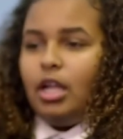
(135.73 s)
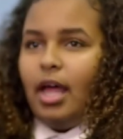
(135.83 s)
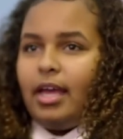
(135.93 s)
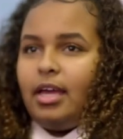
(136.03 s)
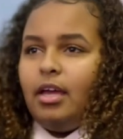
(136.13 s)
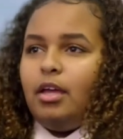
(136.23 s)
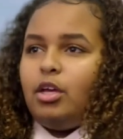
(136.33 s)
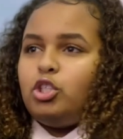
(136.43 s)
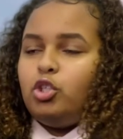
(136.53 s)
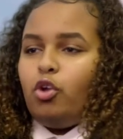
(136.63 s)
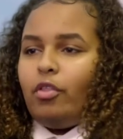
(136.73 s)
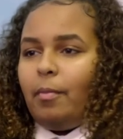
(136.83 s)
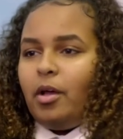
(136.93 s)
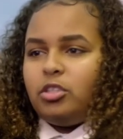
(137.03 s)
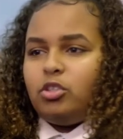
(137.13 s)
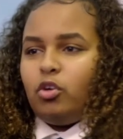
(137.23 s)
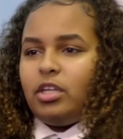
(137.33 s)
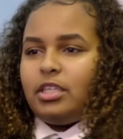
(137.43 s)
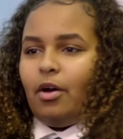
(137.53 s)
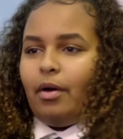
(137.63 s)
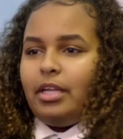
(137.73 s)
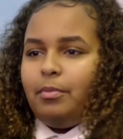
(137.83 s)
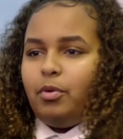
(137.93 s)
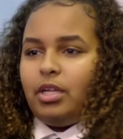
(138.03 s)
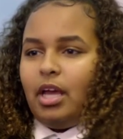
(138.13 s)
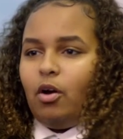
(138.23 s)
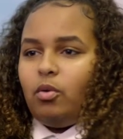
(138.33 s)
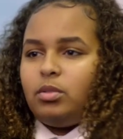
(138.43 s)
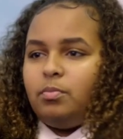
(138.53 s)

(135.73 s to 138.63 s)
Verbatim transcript: like because you know that person's not going to tell anybody else